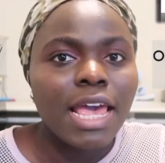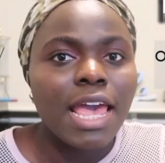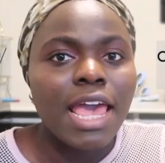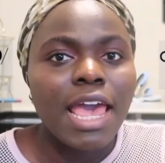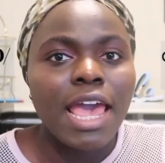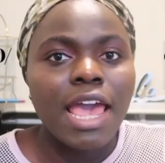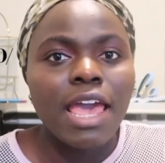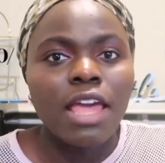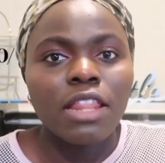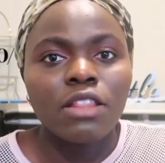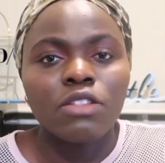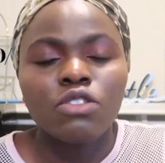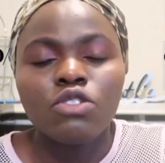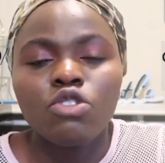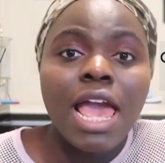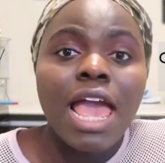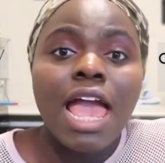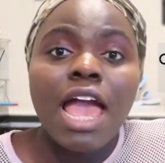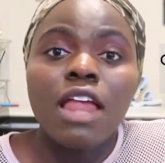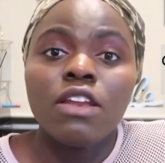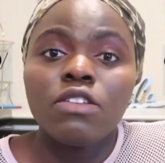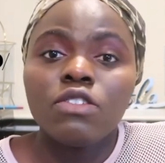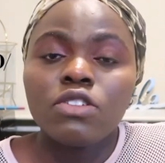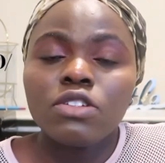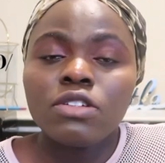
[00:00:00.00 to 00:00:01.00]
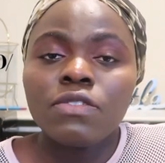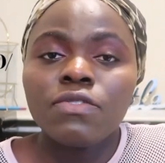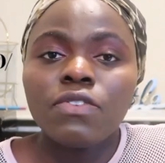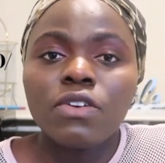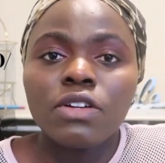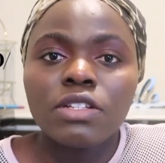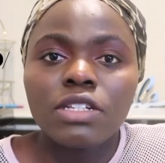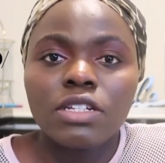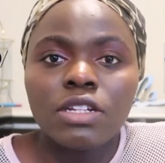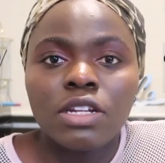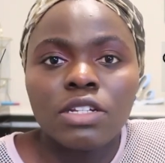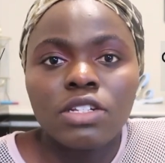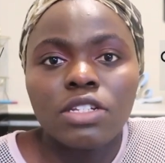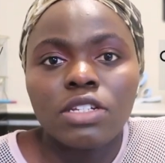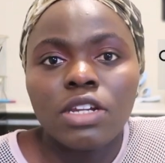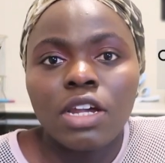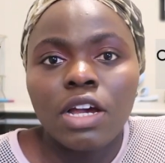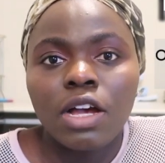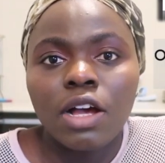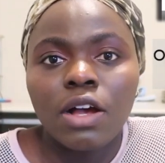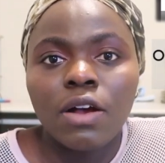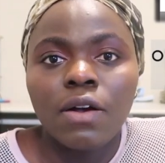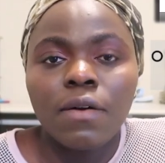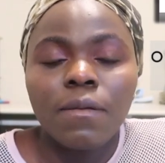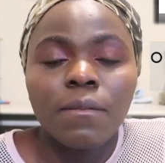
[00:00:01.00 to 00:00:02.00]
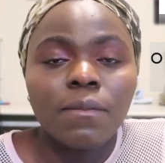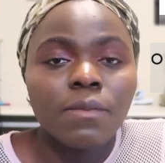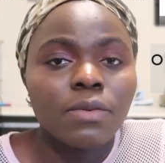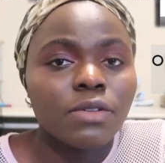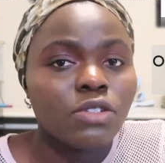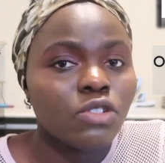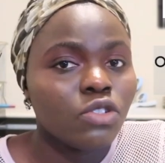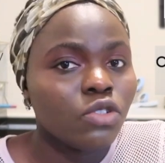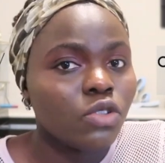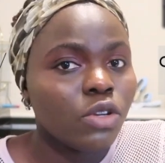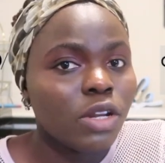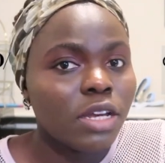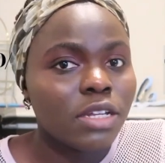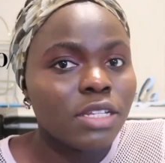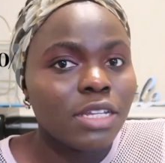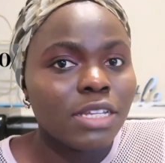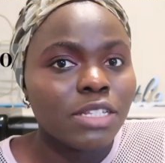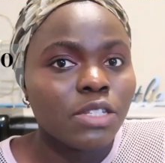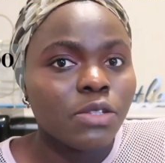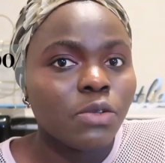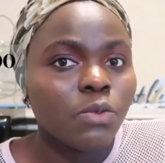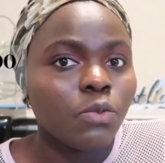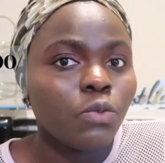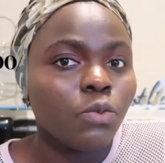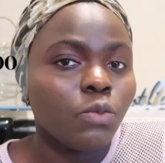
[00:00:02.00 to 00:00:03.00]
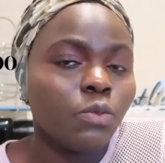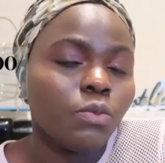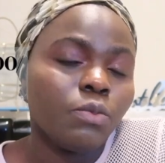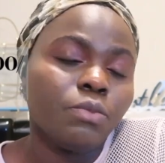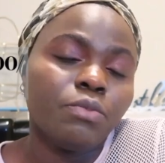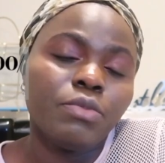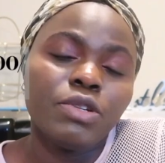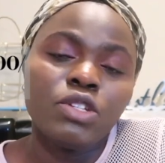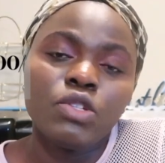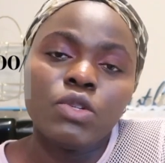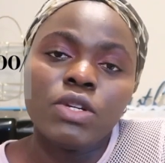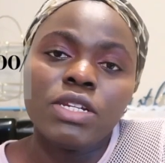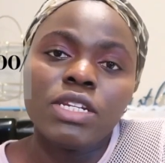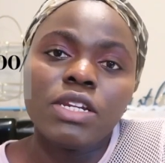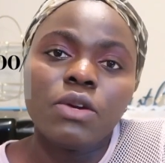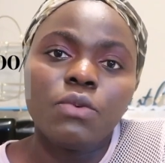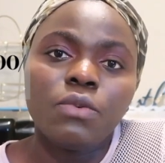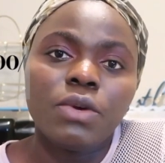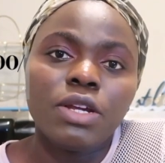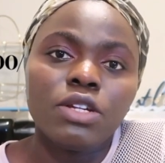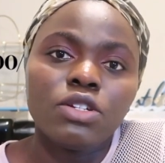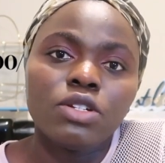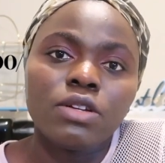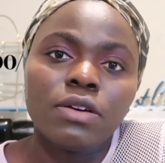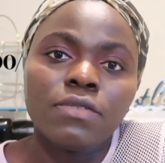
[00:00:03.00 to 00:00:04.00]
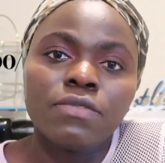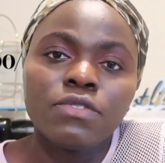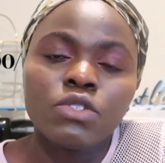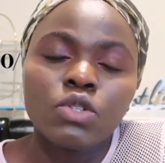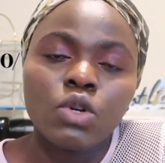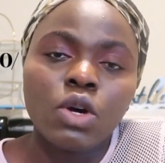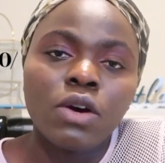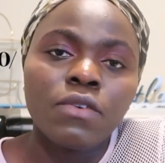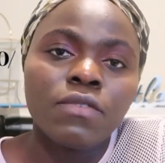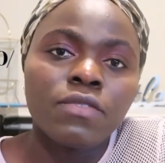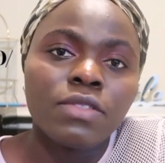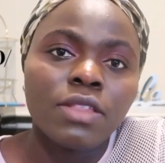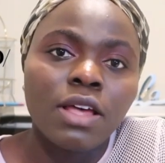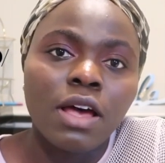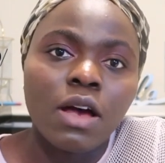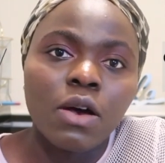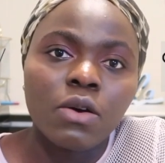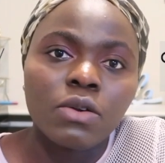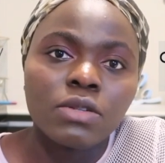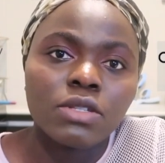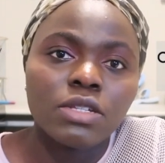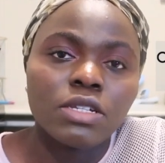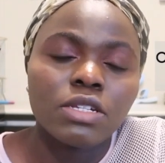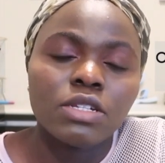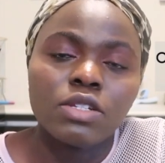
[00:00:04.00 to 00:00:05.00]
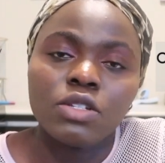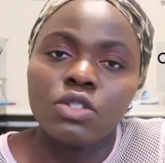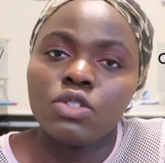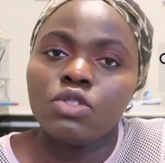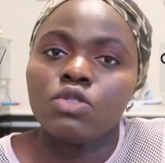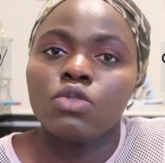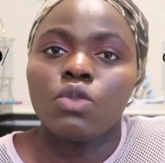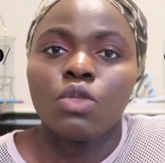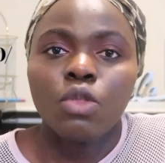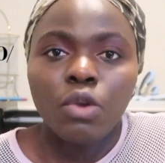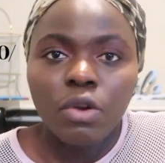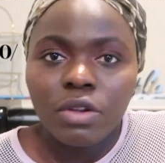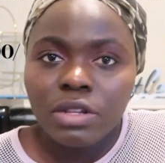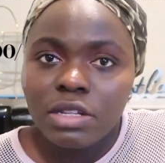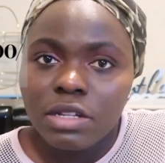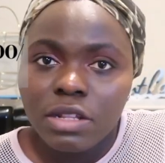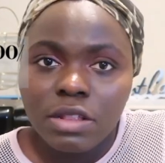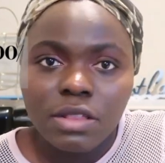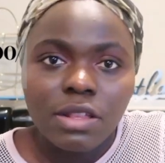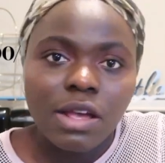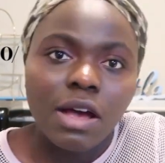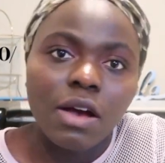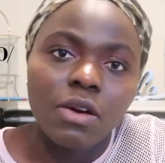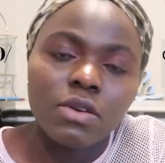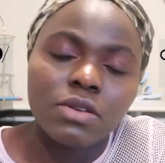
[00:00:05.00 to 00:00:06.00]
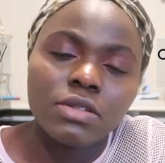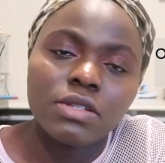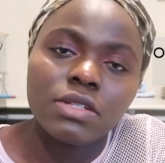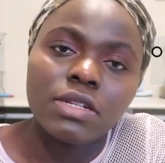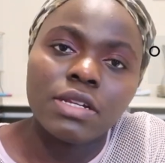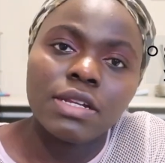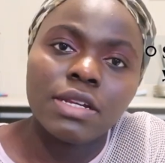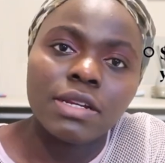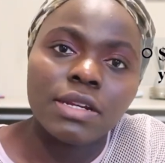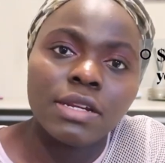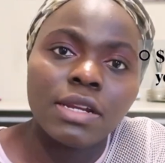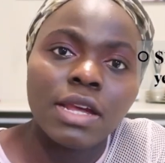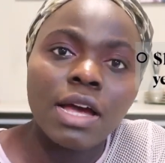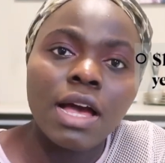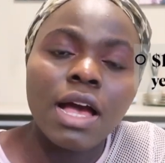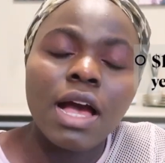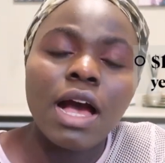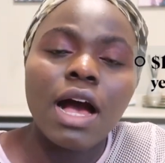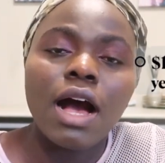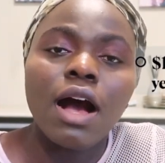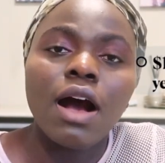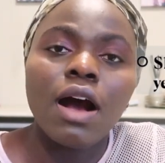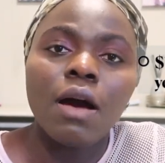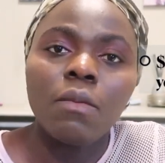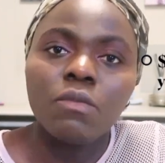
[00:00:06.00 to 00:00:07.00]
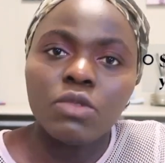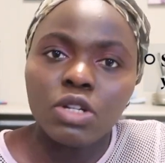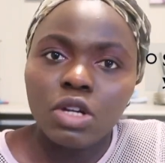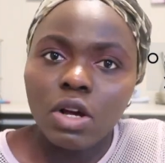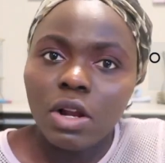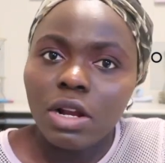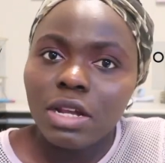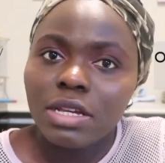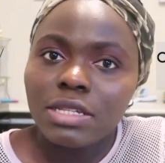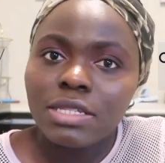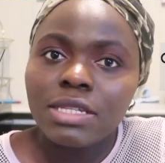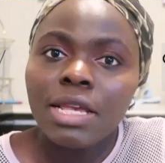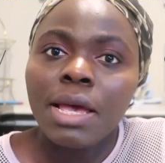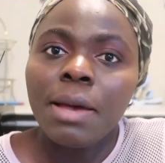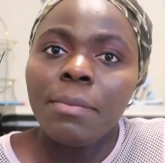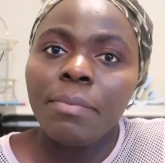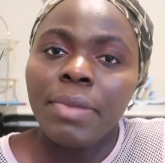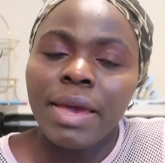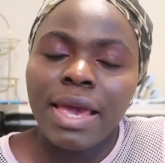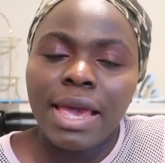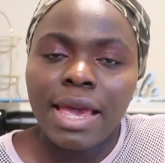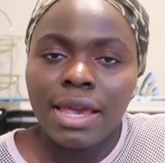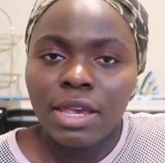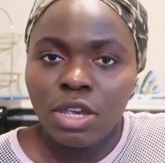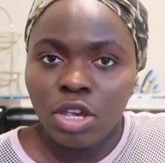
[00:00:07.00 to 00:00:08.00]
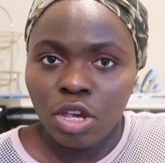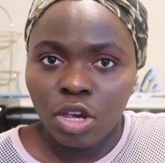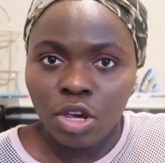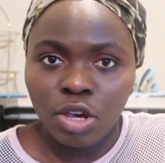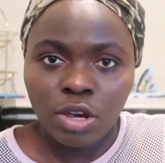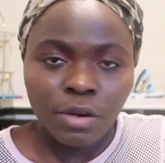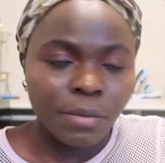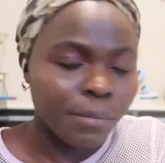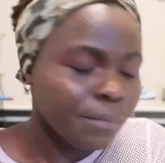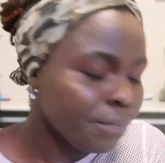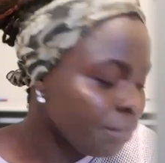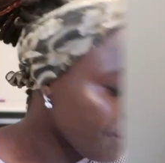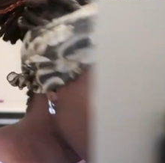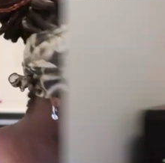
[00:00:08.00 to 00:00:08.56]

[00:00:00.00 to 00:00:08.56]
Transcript: and and tuition for international student is between the range of twelve thousand to thirteen thousand um, dollars per year.